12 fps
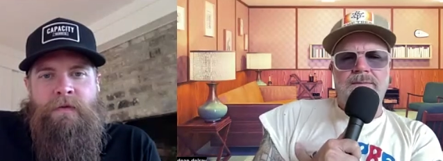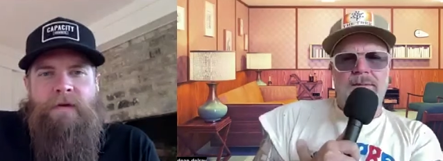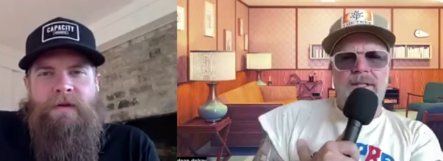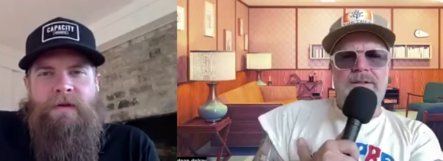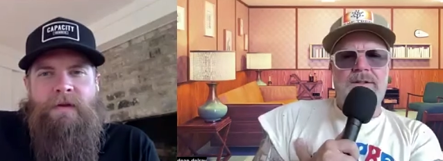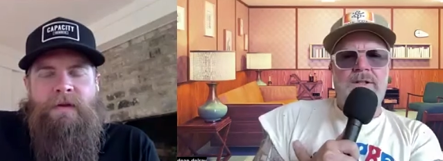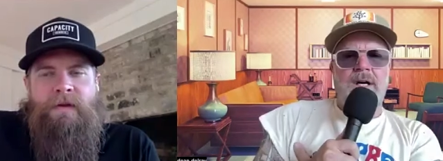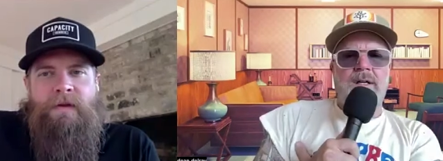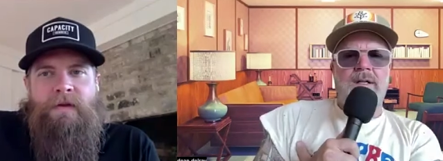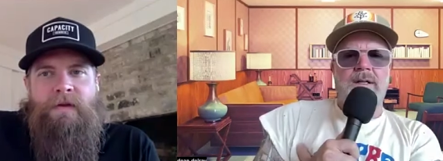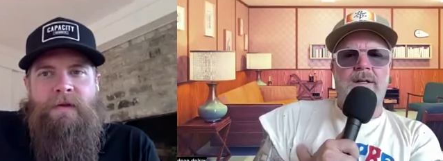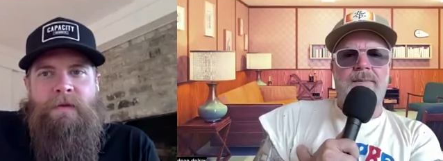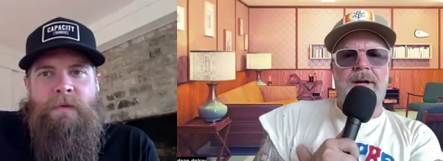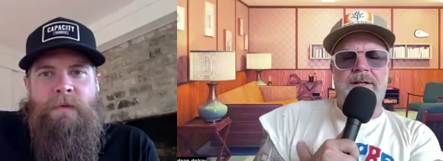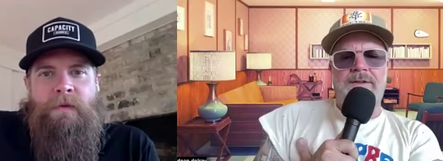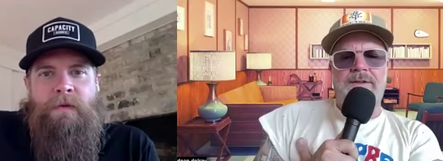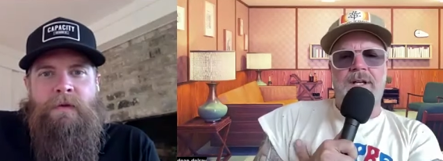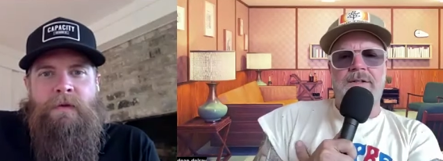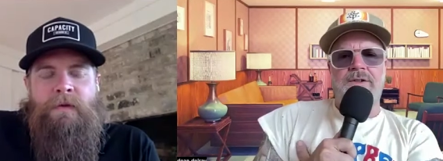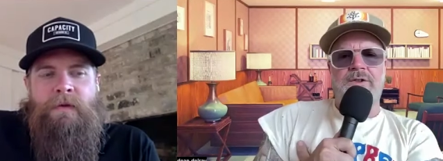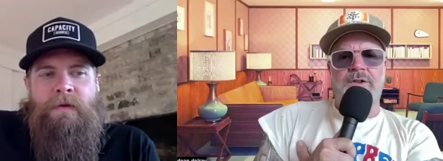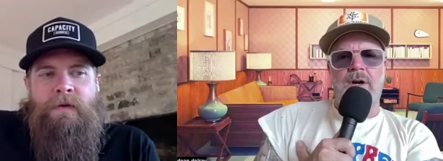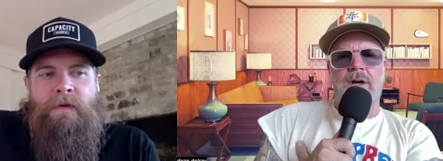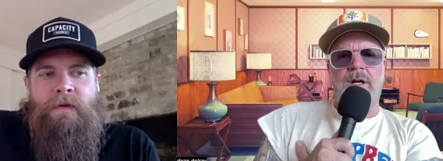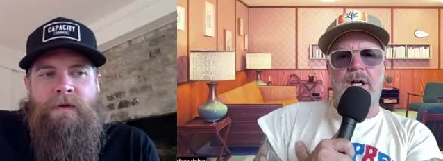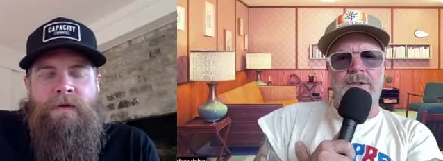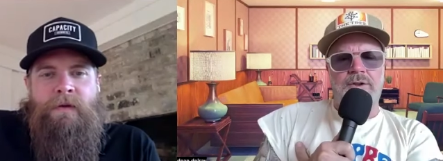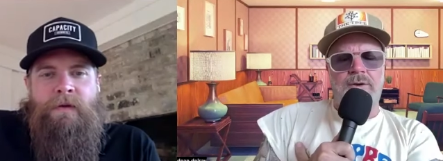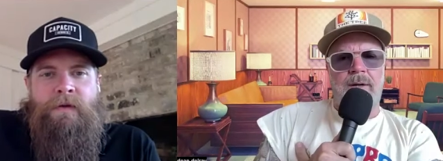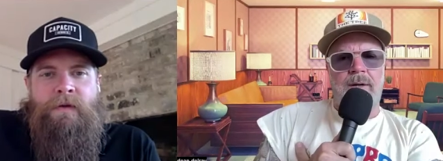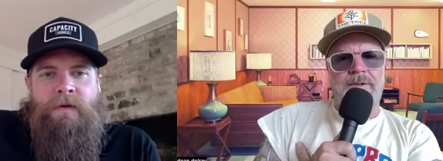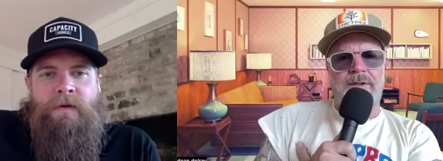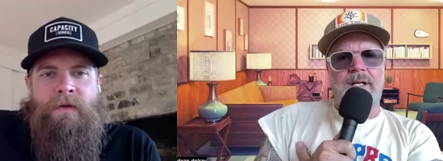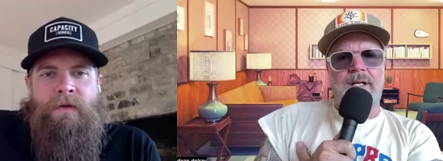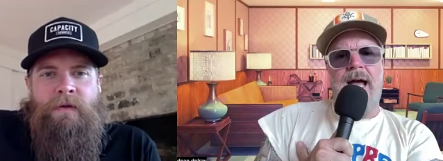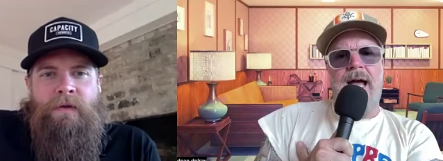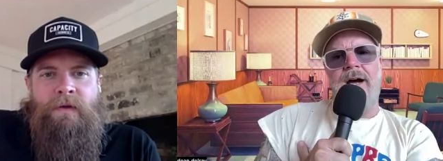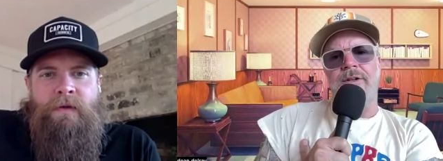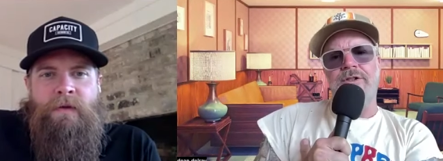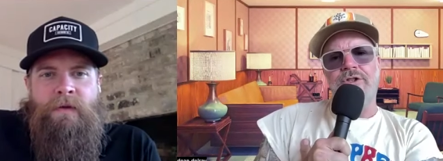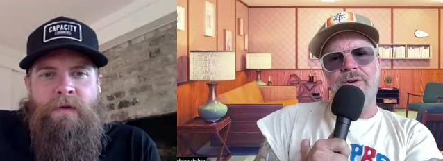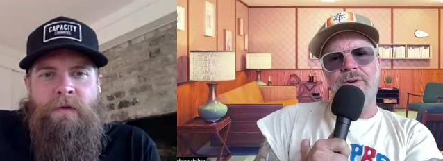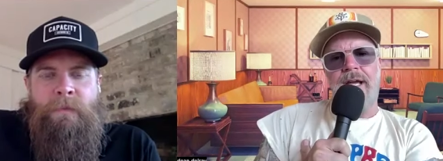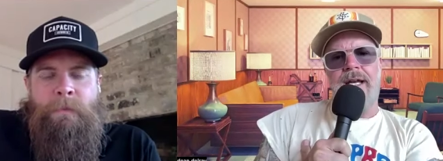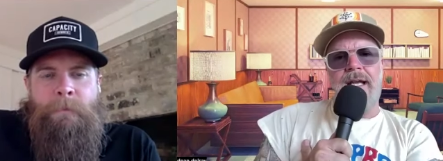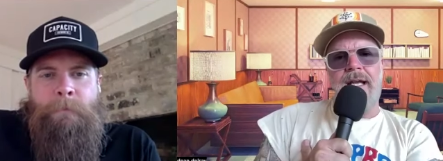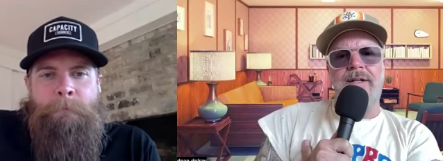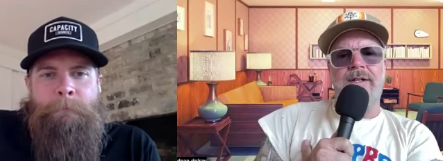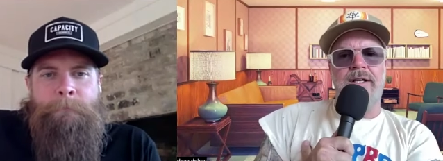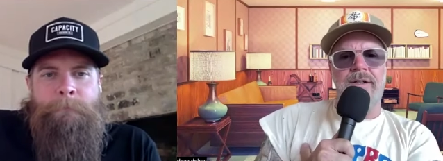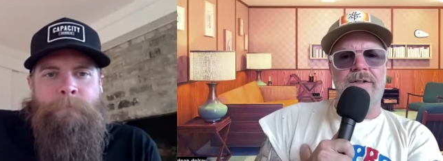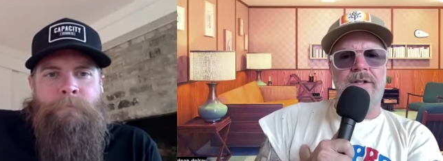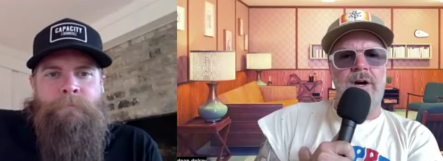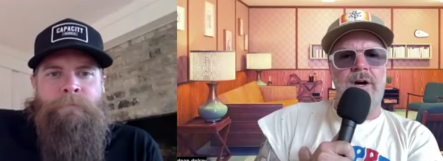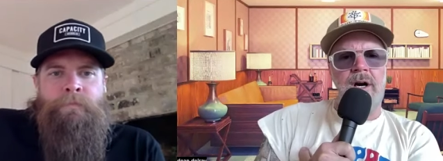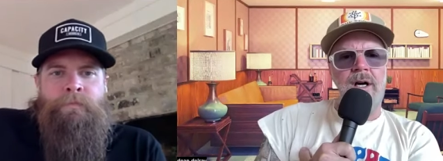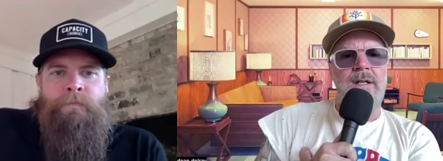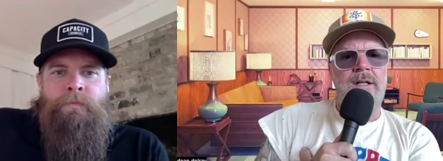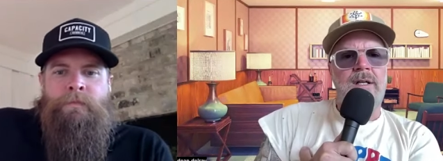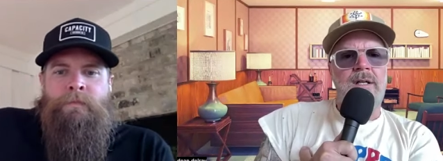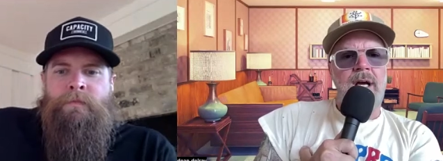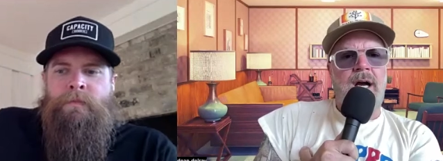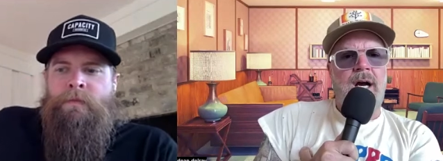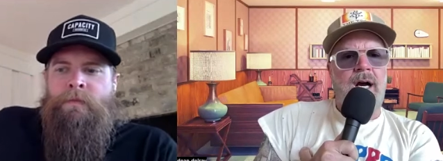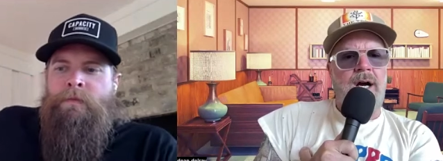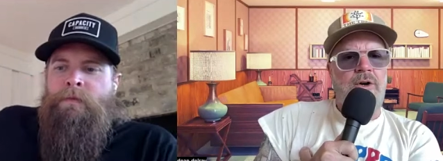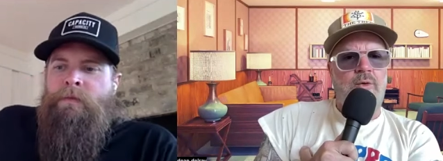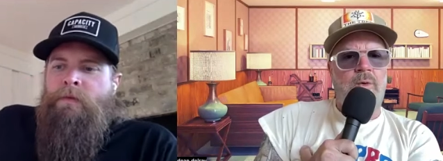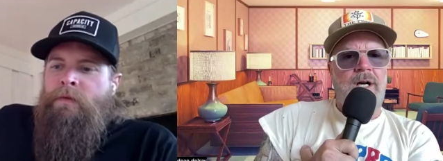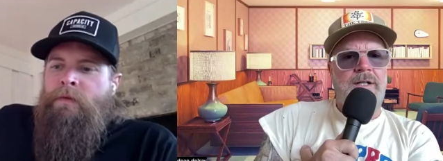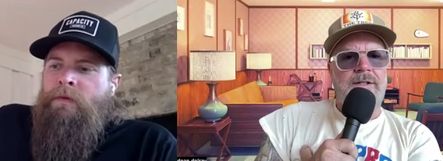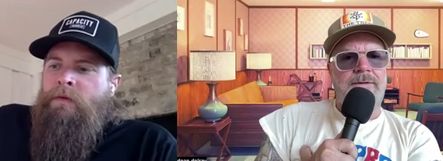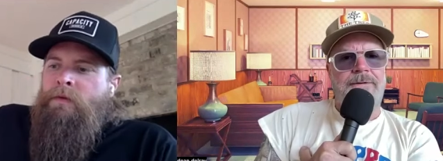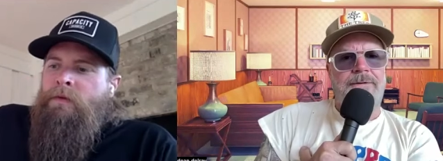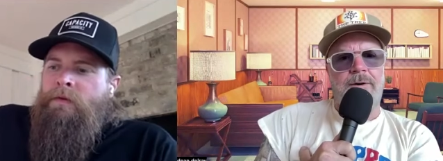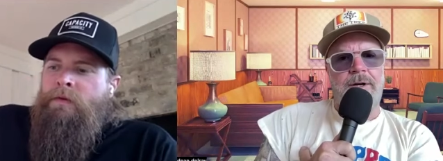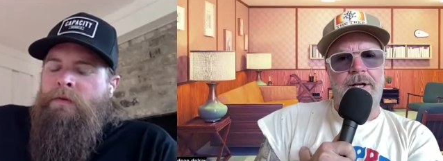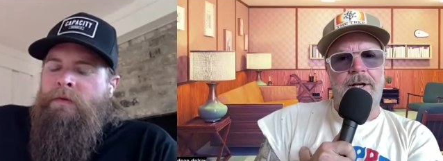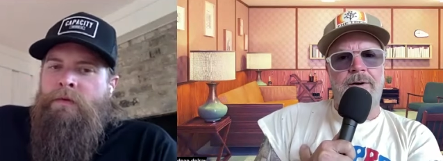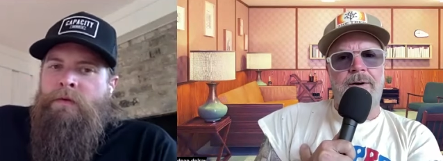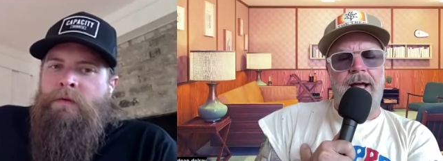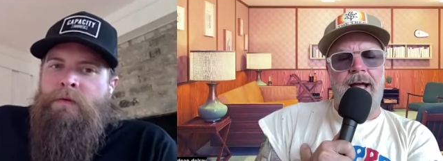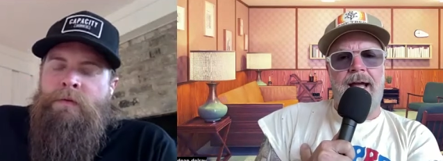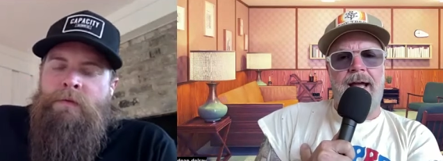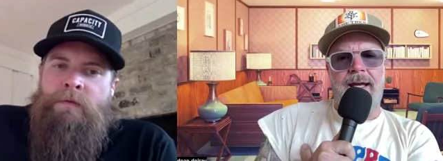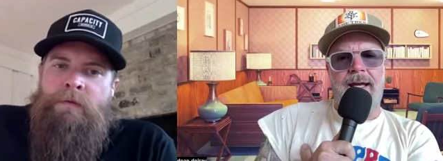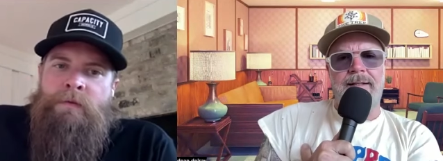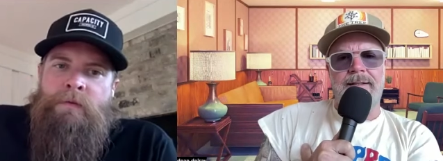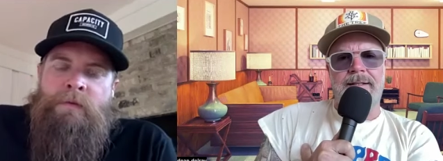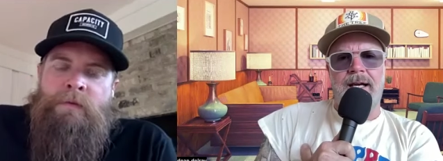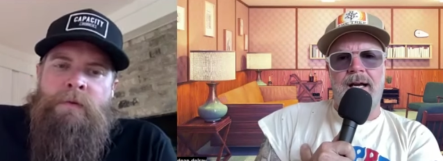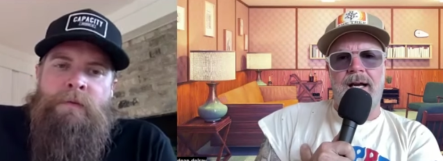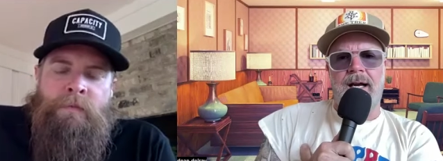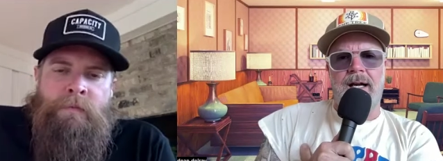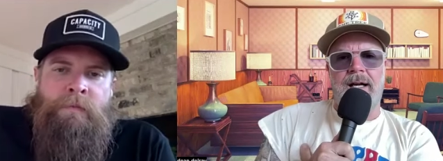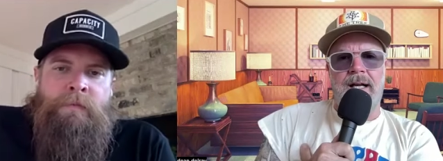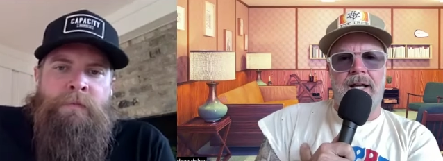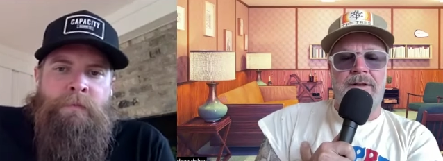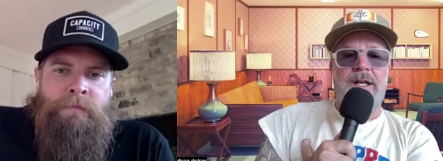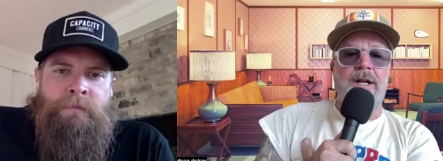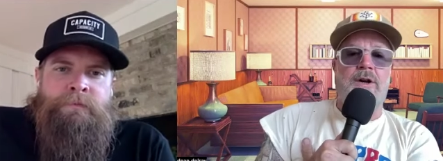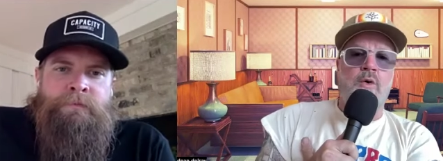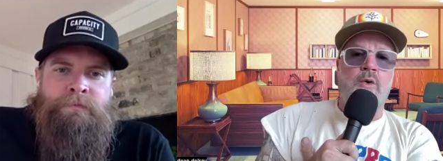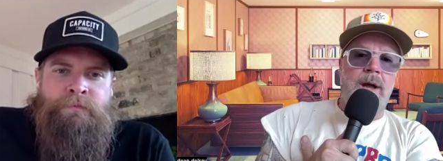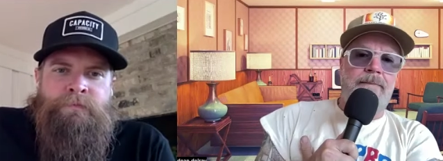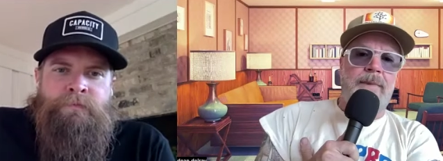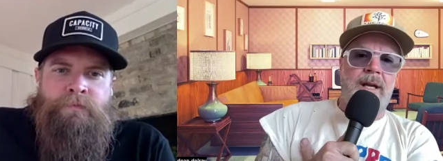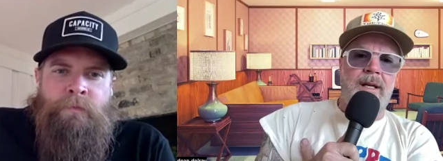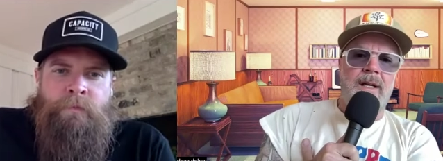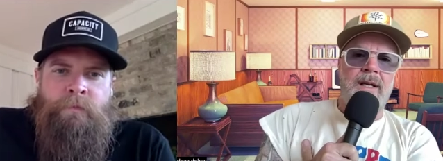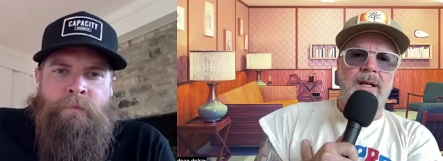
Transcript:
Speaker 1: Let's talk a little bit. You said you started on drums, and then how did you get into guitar? uh, who was it for you, and uh, and then equipment,